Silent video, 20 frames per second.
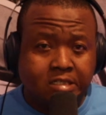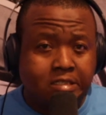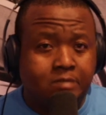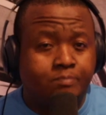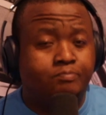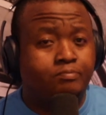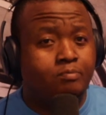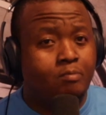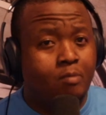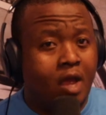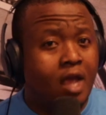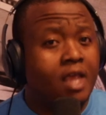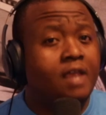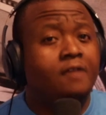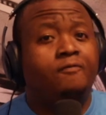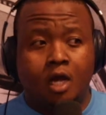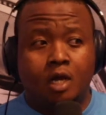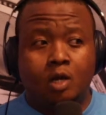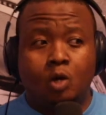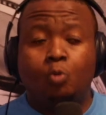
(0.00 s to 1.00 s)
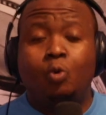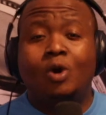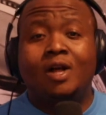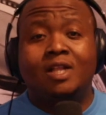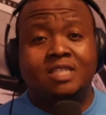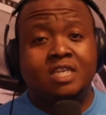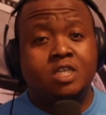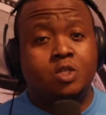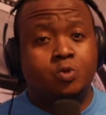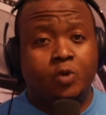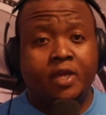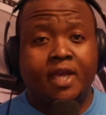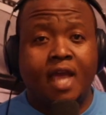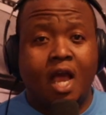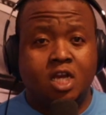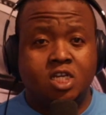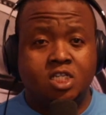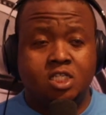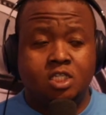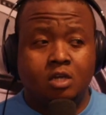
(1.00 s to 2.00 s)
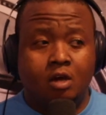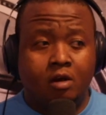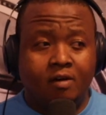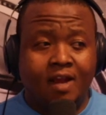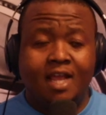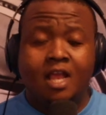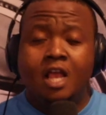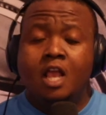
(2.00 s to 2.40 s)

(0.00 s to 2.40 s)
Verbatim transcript: actually, well, this week, actually.